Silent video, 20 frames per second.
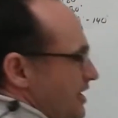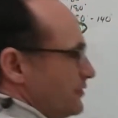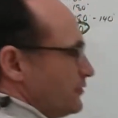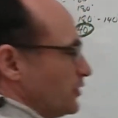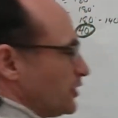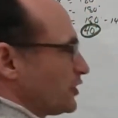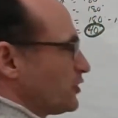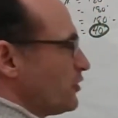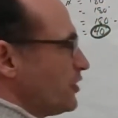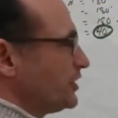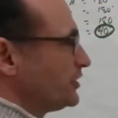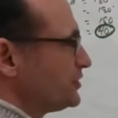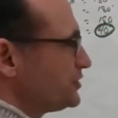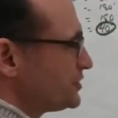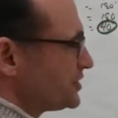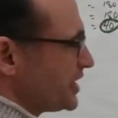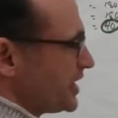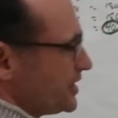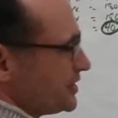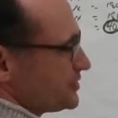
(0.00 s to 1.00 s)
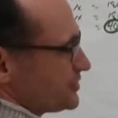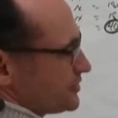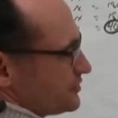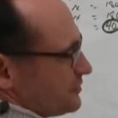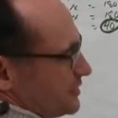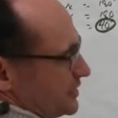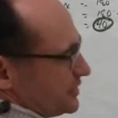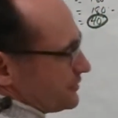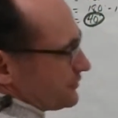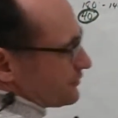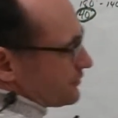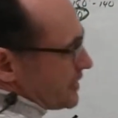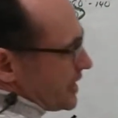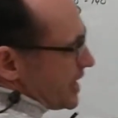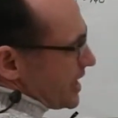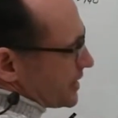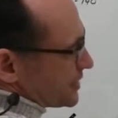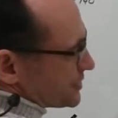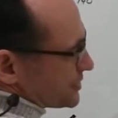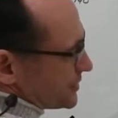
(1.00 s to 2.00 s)
and we're going to change them into
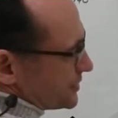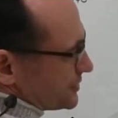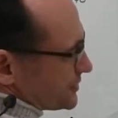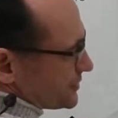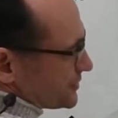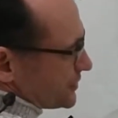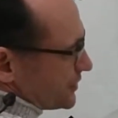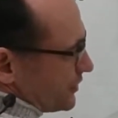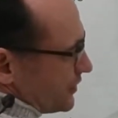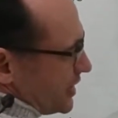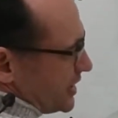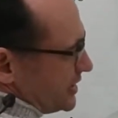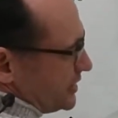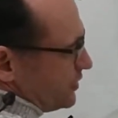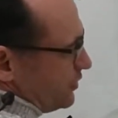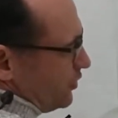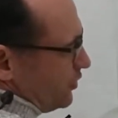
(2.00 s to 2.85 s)
fractions. So any